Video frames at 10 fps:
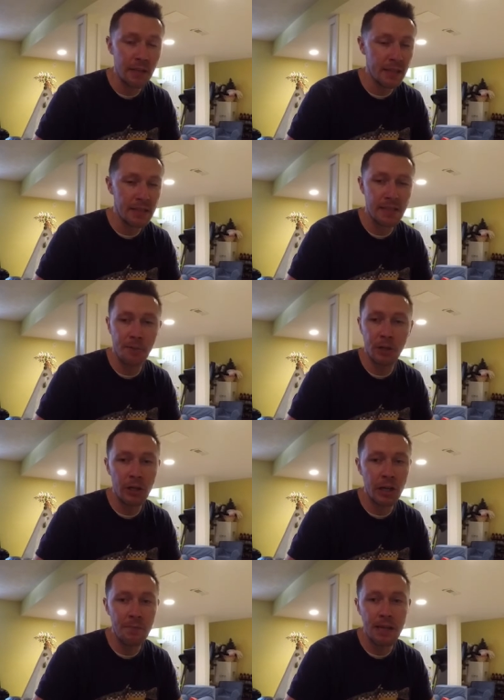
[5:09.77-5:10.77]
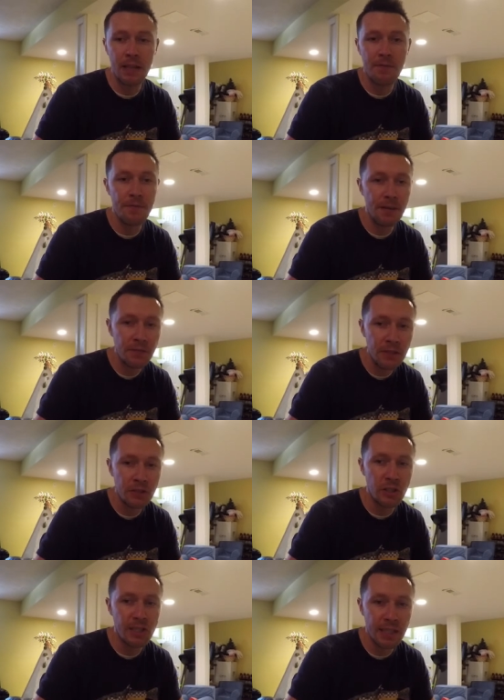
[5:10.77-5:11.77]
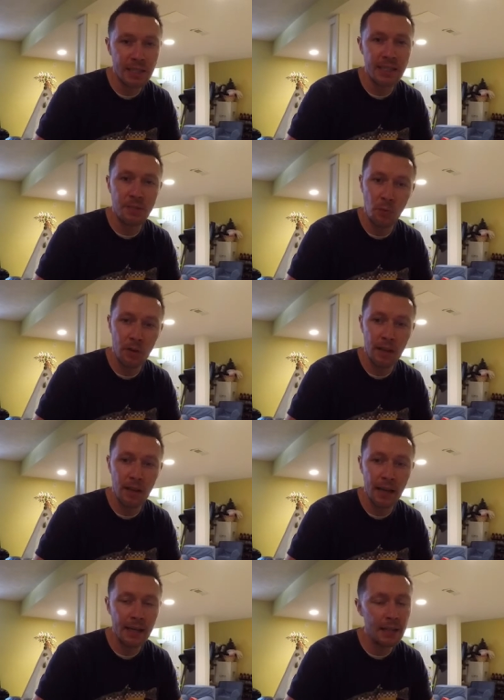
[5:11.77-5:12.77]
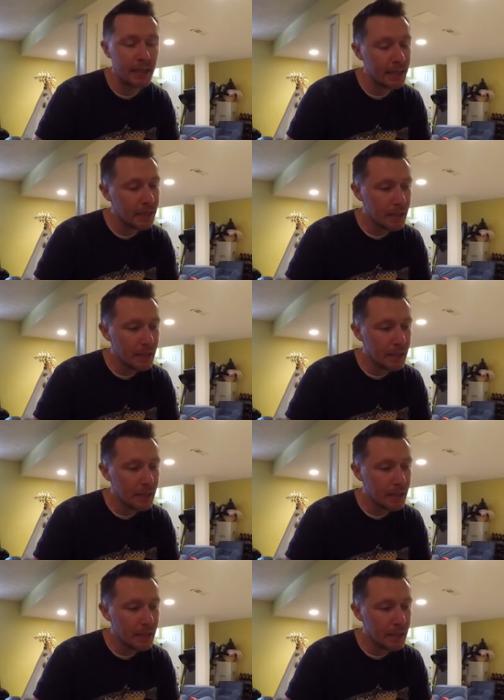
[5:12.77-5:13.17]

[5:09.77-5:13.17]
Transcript: In the summer, you're going to be in the 50s or 60s more than likely